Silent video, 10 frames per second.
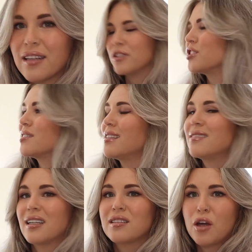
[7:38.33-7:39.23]
They're just like
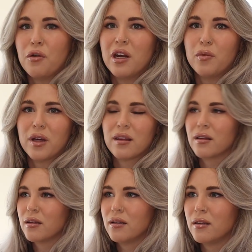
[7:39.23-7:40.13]
sticks coated with
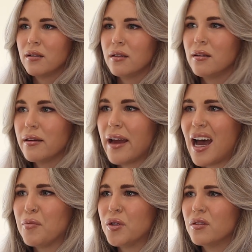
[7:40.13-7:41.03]

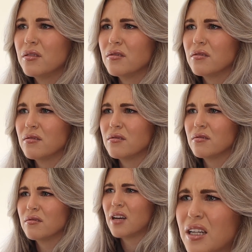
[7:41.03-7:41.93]
apple.
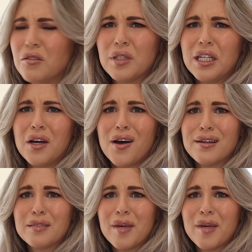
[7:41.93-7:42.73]
I don't really know how it's